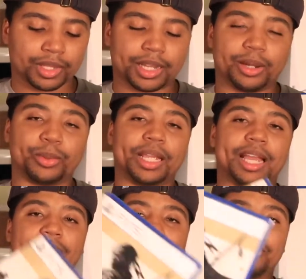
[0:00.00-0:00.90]
and we
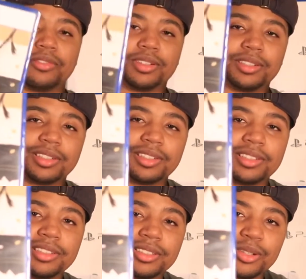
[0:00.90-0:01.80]
have
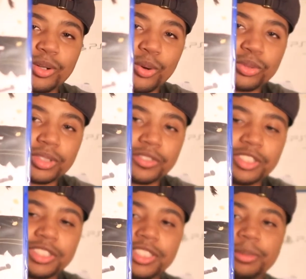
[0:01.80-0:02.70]
the ghost of
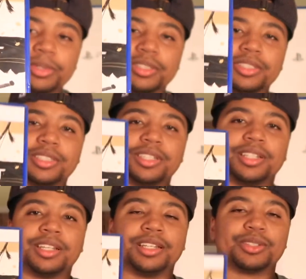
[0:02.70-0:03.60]
tsushima
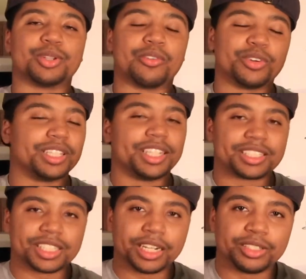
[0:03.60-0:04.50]
so i'm really
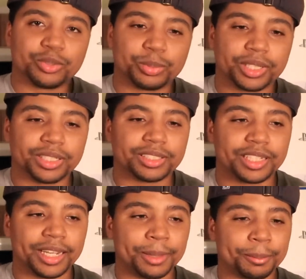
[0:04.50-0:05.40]
excited to play this
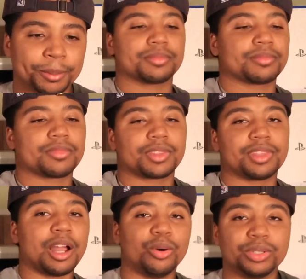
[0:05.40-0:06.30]
game
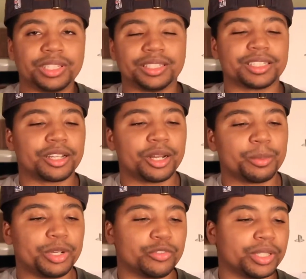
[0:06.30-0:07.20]
not only is it gonna
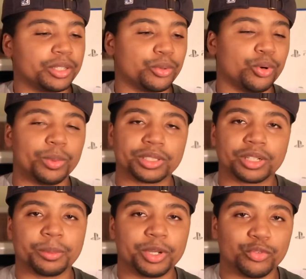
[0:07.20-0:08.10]
be really cool but it's
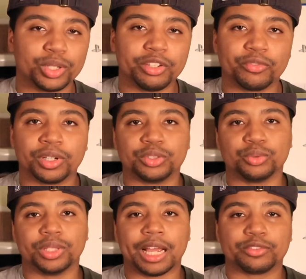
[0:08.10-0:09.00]
gonna be really fun
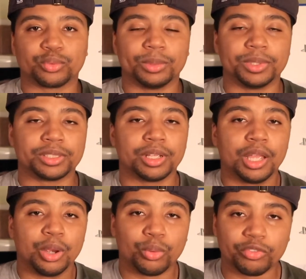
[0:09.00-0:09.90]
to live stream this
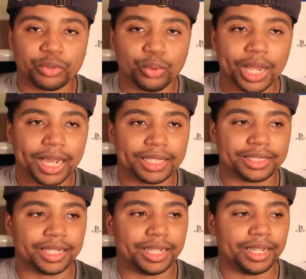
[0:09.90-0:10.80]
with you
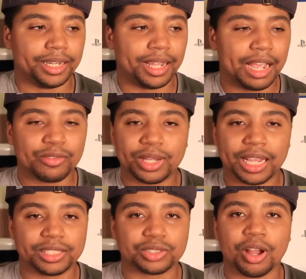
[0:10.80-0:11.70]
guys and have you
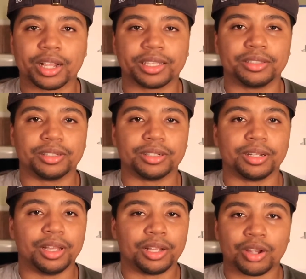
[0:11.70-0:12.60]
guys talking the
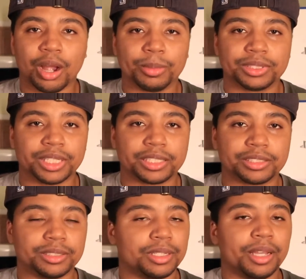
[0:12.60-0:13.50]
comment
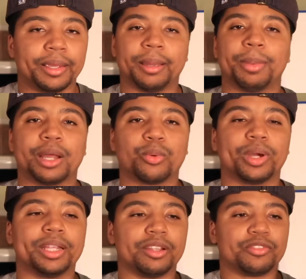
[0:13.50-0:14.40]
section. And by the
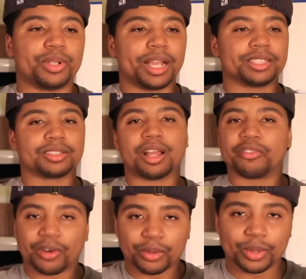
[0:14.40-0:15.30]
way, if you guys are
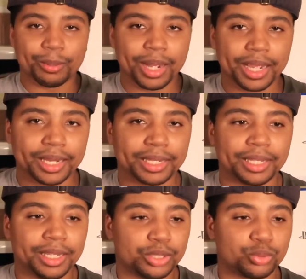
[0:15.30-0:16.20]
not following my
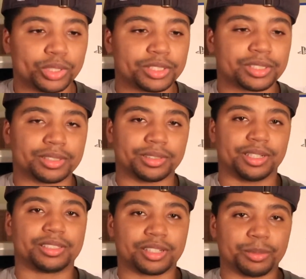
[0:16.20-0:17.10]
Twitch,
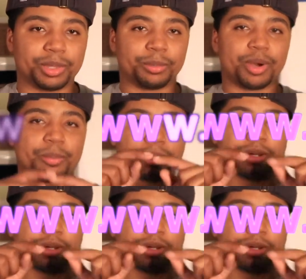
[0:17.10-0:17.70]
it's going to be popping